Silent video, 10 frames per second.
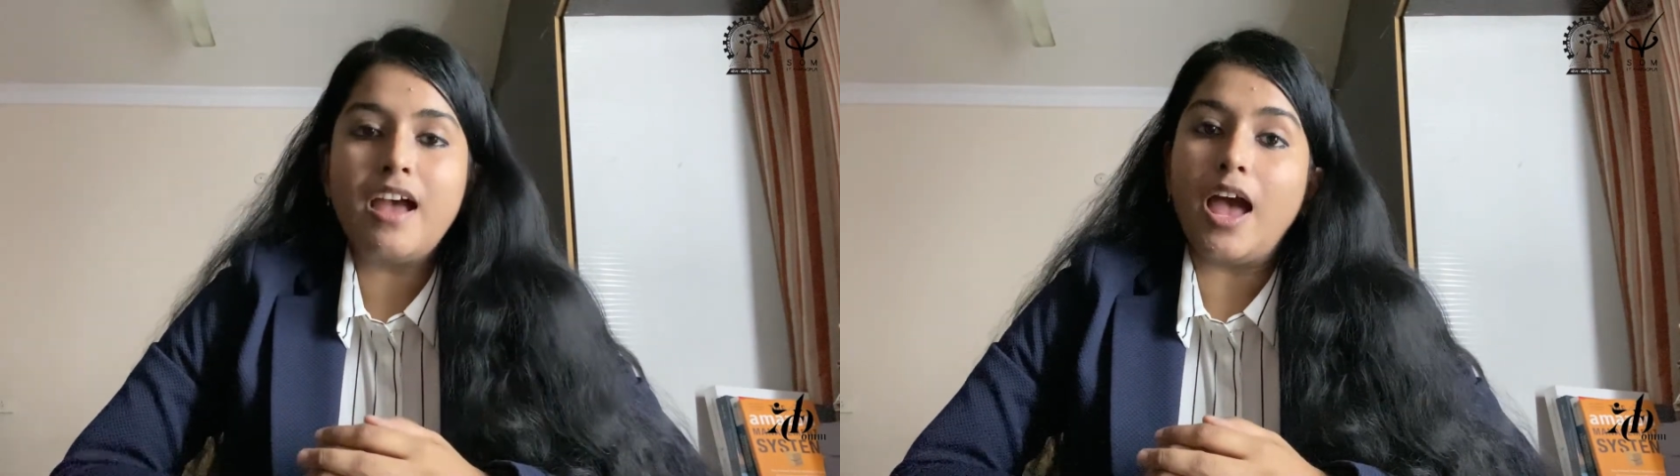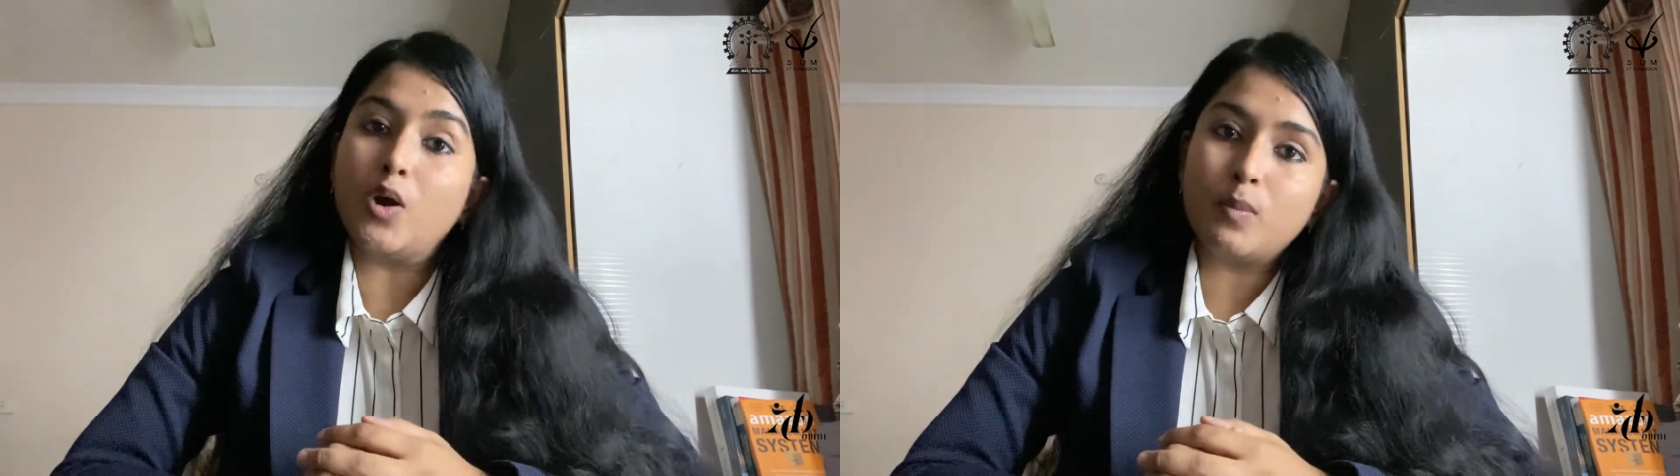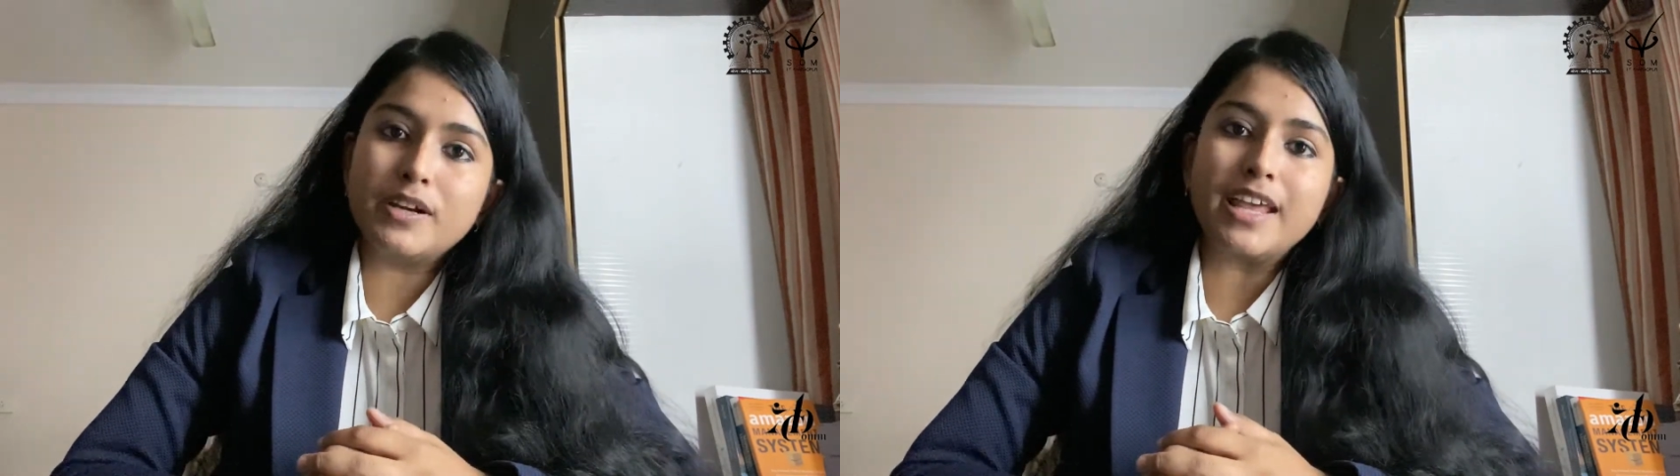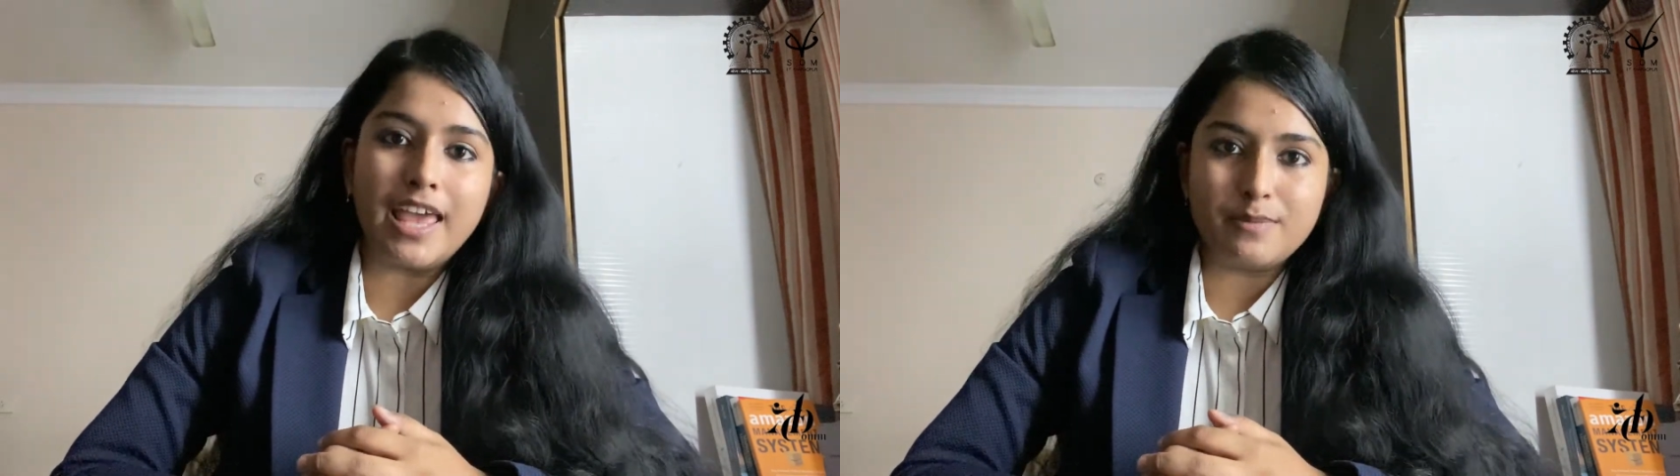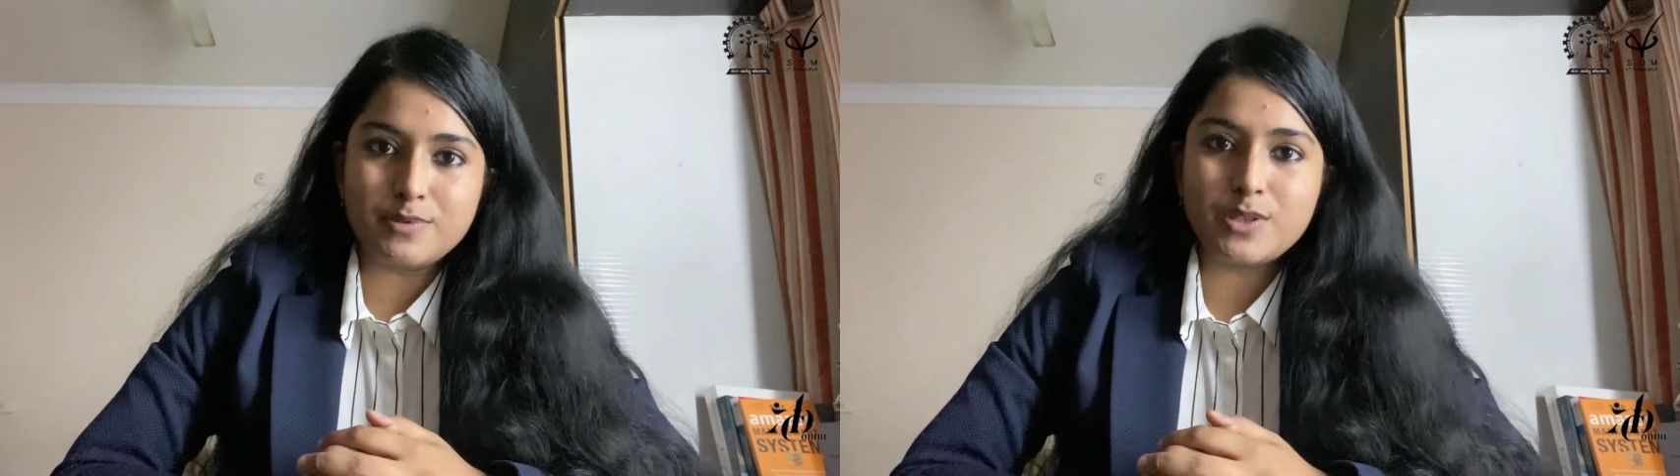I hope it
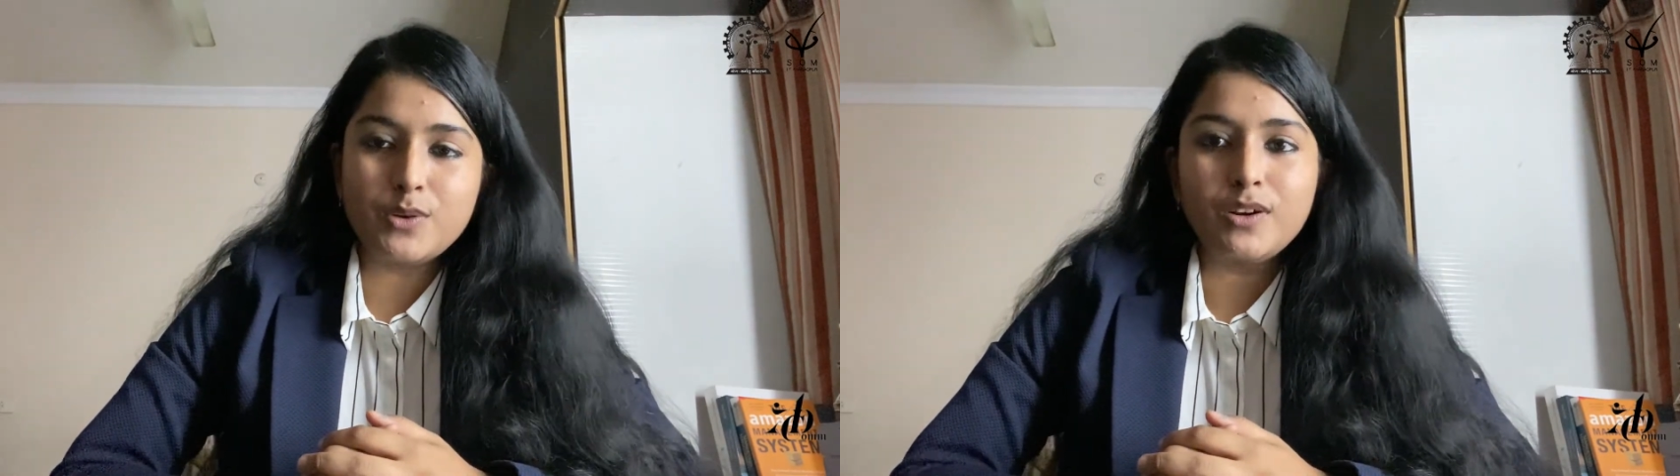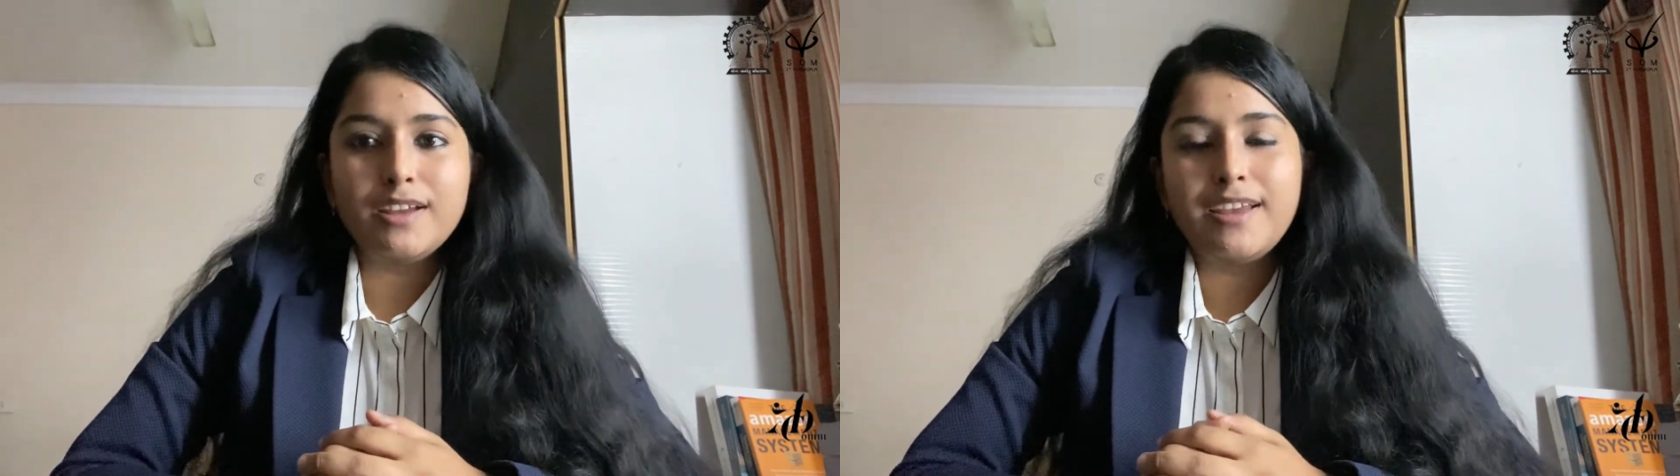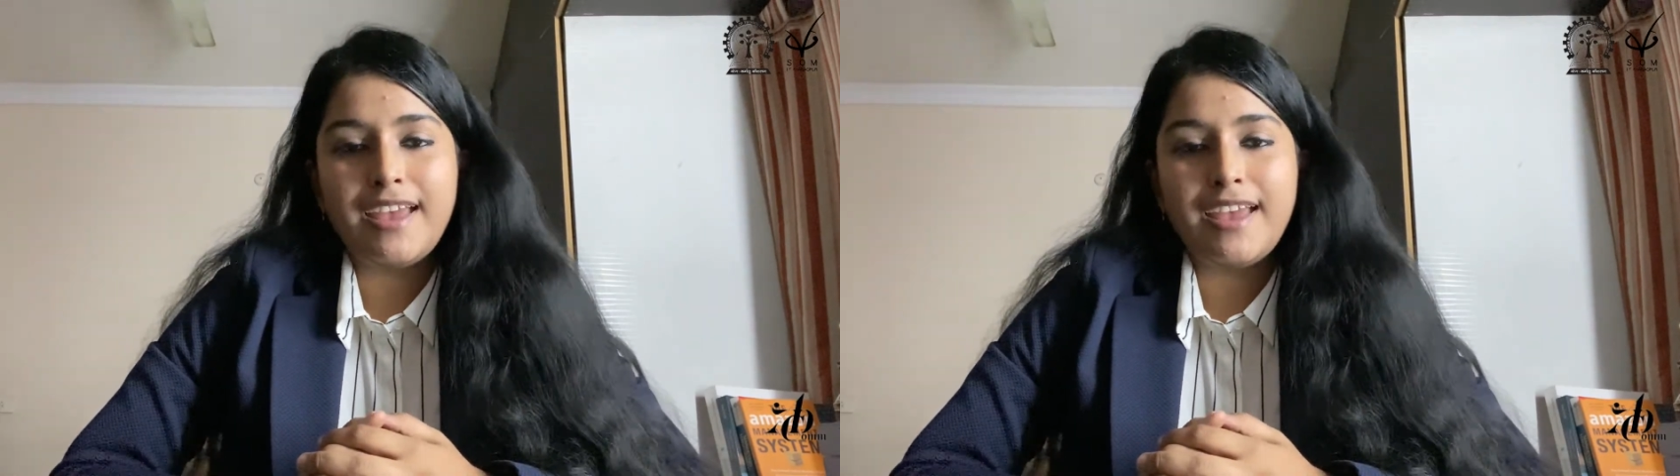helps you.